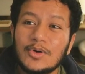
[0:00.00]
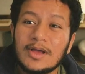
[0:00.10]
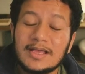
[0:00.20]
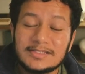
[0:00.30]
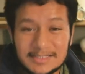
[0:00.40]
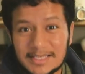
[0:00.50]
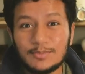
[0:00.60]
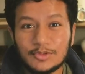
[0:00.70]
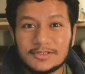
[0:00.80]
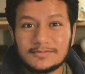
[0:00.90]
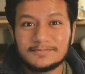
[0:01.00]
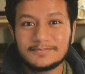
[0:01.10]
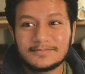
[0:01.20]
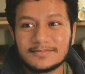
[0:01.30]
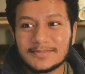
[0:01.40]
disabled
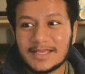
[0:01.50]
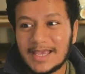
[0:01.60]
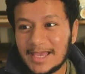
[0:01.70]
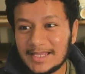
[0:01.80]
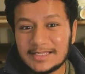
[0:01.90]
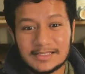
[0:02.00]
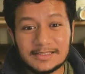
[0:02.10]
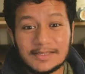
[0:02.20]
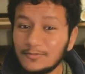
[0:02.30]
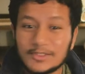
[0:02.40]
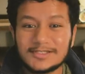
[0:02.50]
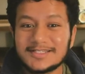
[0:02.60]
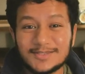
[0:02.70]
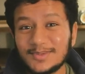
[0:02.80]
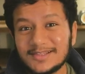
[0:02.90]
and live with a
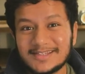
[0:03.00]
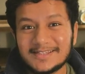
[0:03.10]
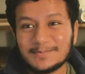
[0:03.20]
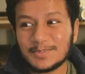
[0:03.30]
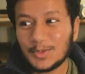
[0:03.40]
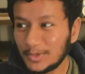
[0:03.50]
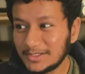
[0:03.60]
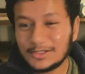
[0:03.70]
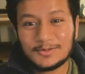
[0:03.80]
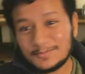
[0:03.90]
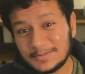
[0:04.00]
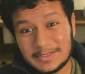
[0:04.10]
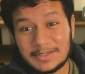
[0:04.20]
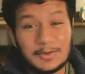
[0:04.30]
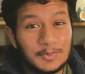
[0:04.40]
disability, whether
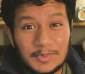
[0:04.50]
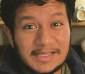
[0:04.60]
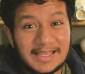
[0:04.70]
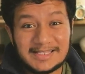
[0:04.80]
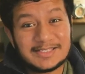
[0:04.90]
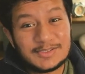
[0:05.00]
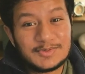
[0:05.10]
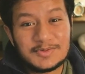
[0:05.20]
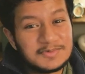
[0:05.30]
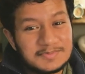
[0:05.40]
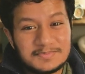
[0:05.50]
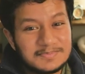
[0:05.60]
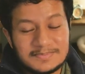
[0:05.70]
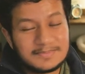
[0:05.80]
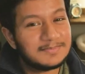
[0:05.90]
we like to
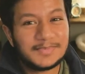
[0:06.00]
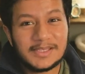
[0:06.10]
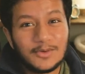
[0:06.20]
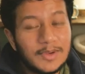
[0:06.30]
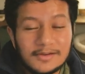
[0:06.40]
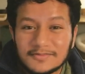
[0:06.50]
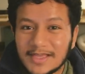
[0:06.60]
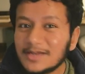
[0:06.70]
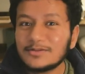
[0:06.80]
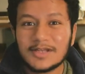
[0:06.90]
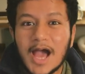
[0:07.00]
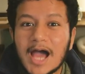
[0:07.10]
be aware of that or not.